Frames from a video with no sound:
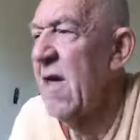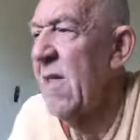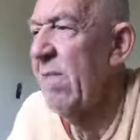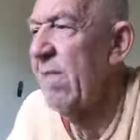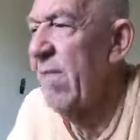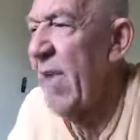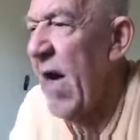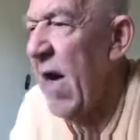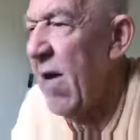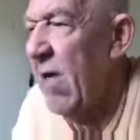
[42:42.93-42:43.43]

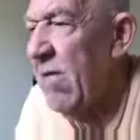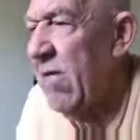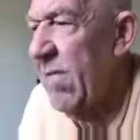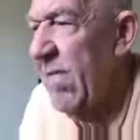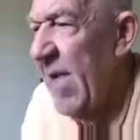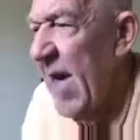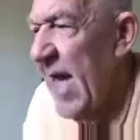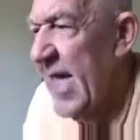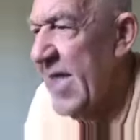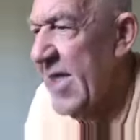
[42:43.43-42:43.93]

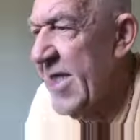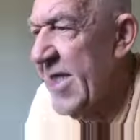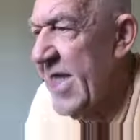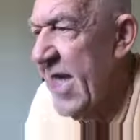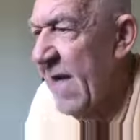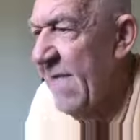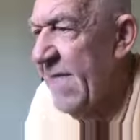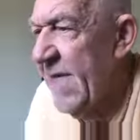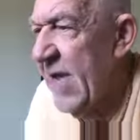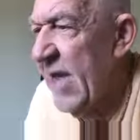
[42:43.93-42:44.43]
bound by
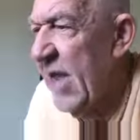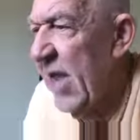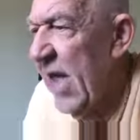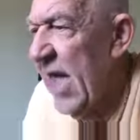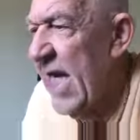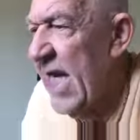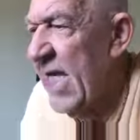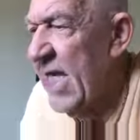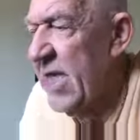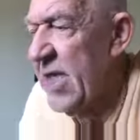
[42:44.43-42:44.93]
seven
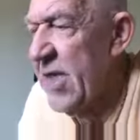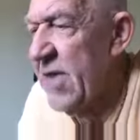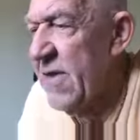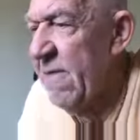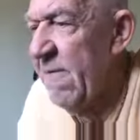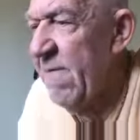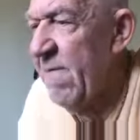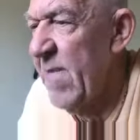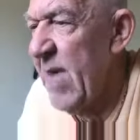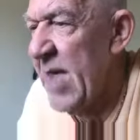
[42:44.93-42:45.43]
layers
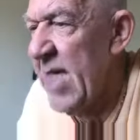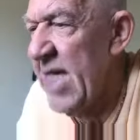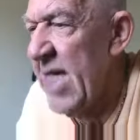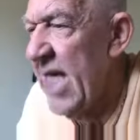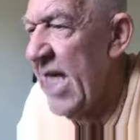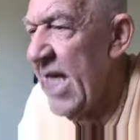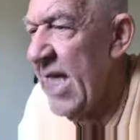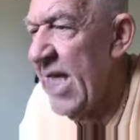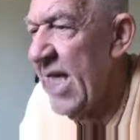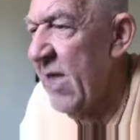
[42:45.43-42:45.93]
of
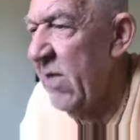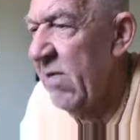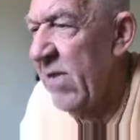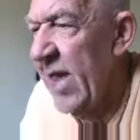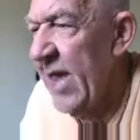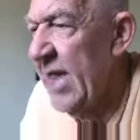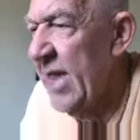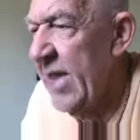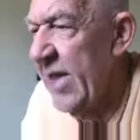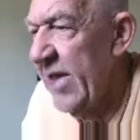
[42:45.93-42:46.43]
material
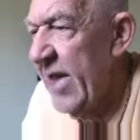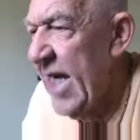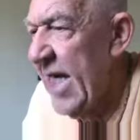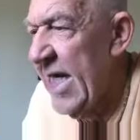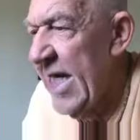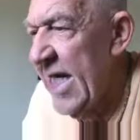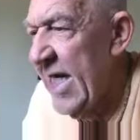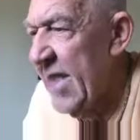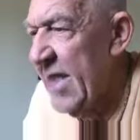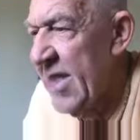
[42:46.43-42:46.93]

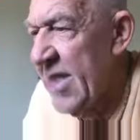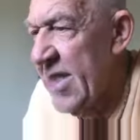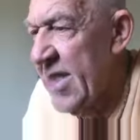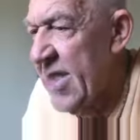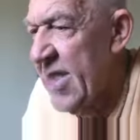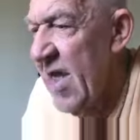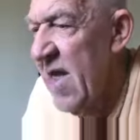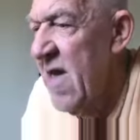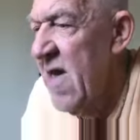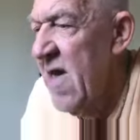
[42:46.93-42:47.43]
ingredients,